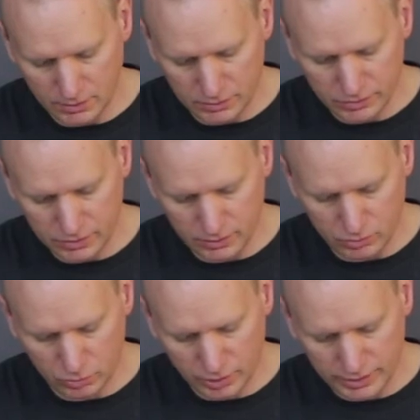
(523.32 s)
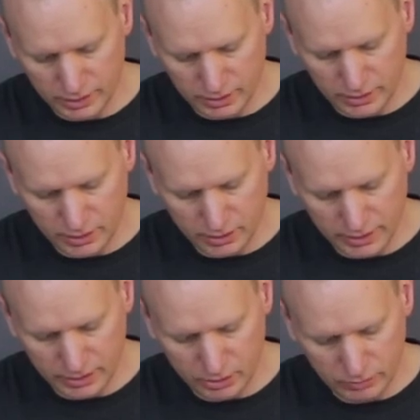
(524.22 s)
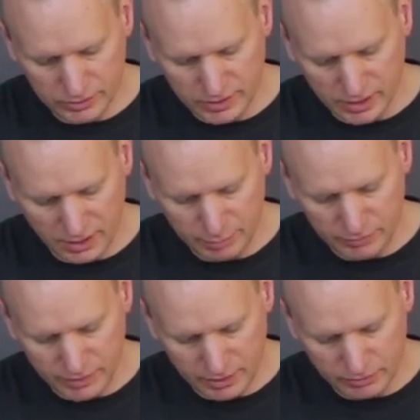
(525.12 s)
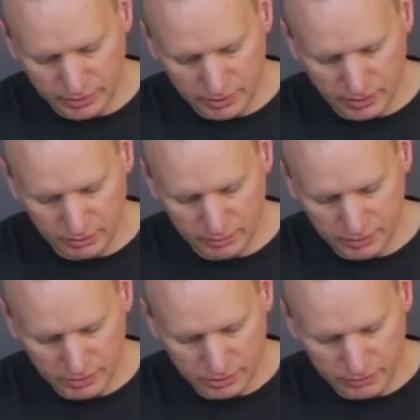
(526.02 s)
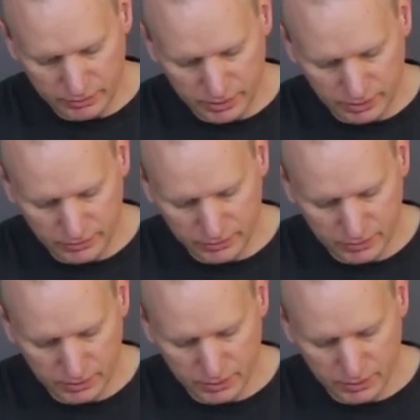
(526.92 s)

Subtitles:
Just kind of work it in there, get it over top of everything, make sure everything's